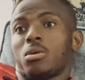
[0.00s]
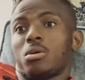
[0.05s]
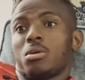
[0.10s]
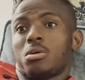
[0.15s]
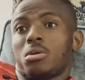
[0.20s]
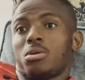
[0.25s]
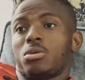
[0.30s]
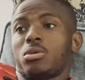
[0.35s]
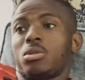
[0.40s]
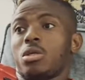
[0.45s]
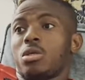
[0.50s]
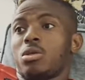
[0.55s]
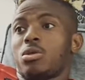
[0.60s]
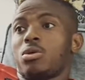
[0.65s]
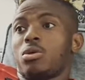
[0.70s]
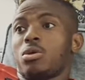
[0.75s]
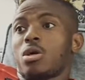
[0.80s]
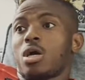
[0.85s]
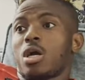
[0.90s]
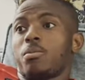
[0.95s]
you think
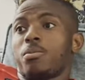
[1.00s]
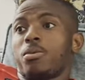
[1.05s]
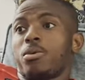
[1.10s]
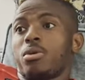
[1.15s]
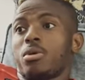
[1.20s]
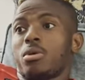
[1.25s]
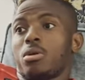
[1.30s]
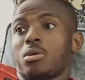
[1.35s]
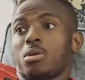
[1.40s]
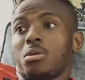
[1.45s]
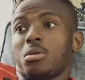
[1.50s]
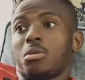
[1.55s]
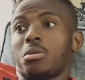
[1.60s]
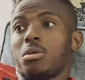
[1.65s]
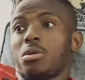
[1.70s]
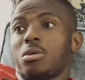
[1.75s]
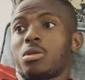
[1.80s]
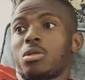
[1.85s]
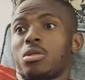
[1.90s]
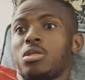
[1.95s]
you're happy, or you
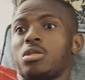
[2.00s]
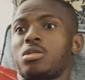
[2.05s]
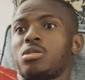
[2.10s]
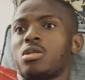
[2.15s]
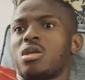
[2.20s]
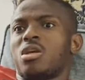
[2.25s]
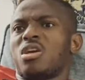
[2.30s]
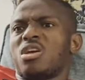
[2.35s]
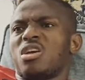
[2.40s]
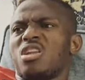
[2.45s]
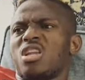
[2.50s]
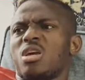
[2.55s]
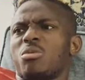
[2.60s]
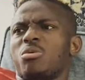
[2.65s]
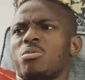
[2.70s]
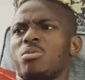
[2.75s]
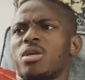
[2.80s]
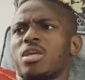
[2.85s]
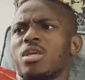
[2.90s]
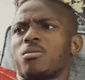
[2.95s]
think you're this, let
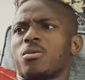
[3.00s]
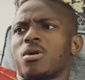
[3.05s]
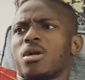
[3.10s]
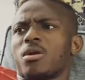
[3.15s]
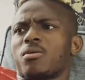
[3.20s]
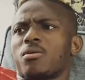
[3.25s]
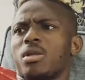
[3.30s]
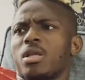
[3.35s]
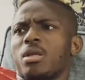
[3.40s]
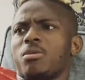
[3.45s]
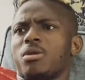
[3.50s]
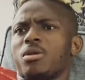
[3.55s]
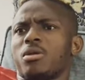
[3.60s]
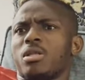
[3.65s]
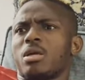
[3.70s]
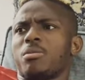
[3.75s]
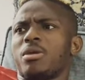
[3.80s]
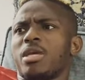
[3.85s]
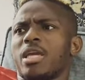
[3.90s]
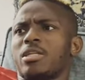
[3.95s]
me make him hungry, let
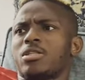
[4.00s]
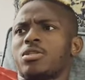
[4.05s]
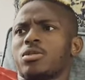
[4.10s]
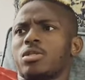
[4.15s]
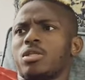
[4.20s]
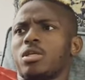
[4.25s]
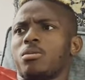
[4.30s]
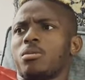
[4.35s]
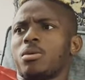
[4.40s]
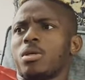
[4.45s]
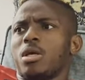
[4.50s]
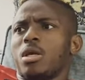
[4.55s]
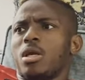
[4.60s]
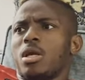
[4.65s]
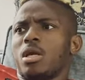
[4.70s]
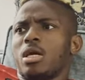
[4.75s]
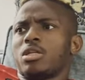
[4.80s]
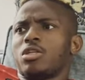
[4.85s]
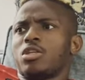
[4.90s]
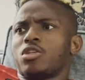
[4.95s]
me hate on him.
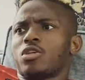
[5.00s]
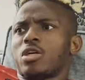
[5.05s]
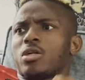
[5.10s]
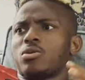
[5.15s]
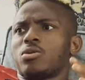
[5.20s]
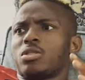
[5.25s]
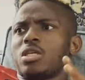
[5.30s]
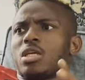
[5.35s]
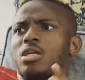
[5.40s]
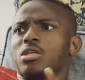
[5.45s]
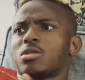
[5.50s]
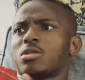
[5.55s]
Yes. And they're trying to say